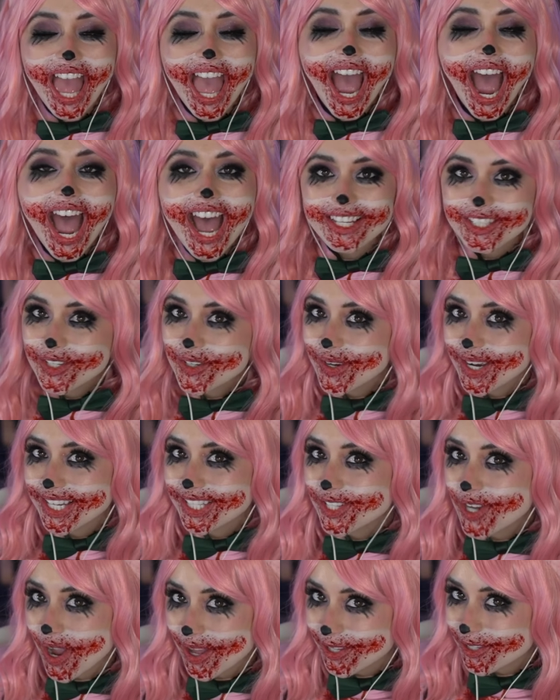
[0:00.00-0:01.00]
As you guys
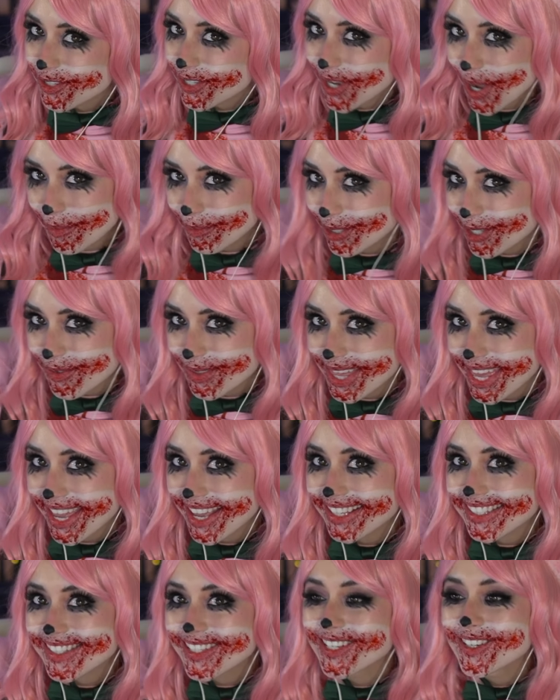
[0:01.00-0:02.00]
saw, there's a couple new
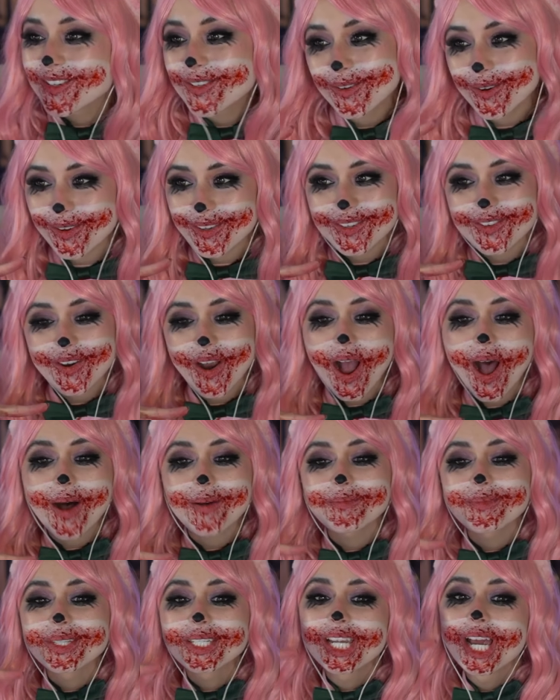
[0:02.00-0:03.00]
things. Control
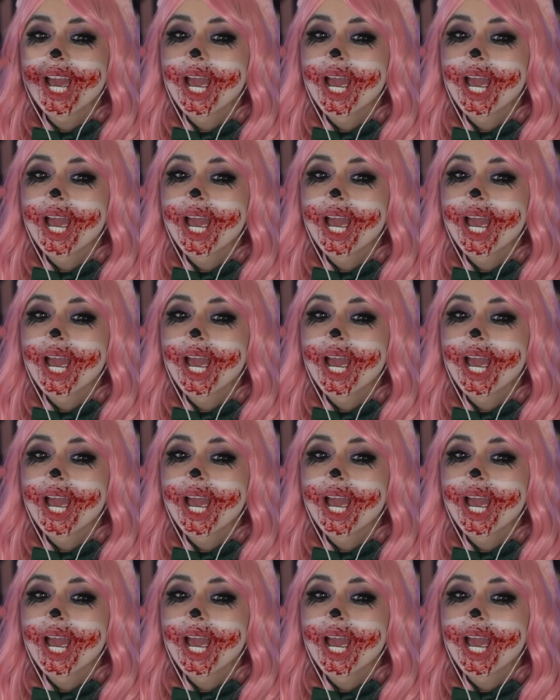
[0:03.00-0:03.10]
dropped.